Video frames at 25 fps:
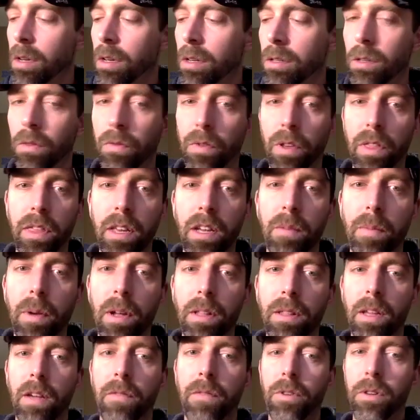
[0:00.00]
So if we think
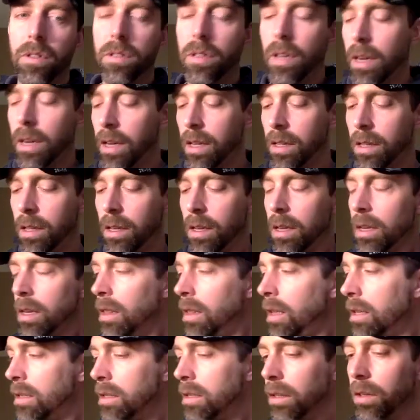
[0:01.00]
about that for a second,
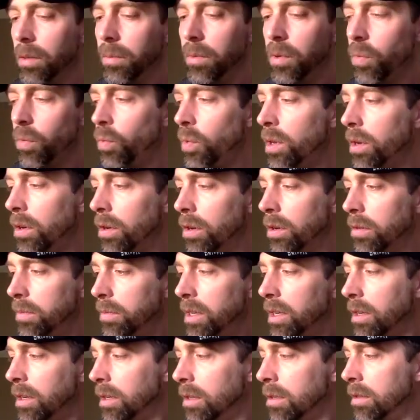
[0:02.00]
that's a little bit weird
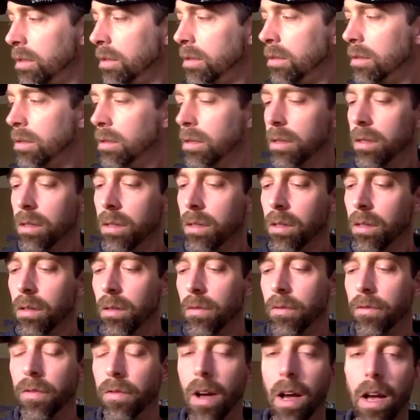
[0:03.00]
because
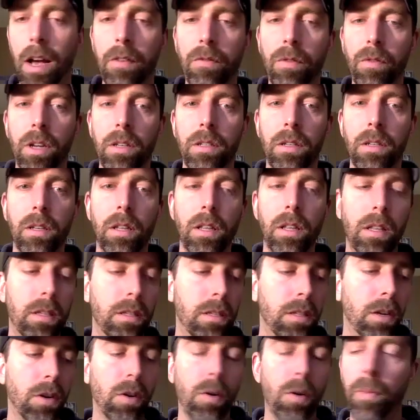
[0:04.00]
5 raised to the
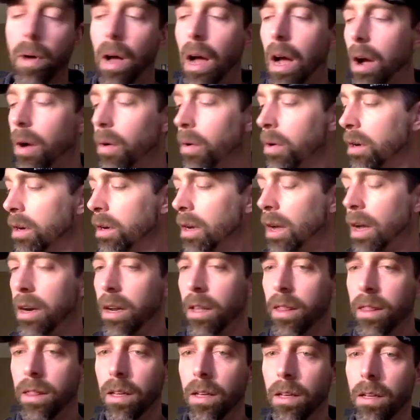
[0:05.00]
0 power kind
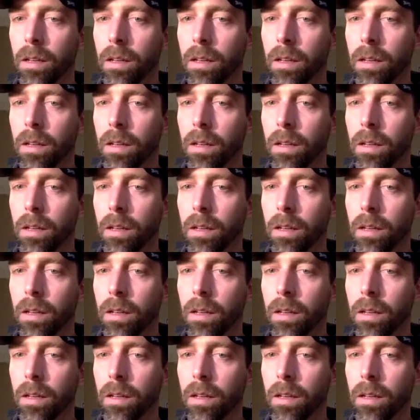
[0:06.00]
of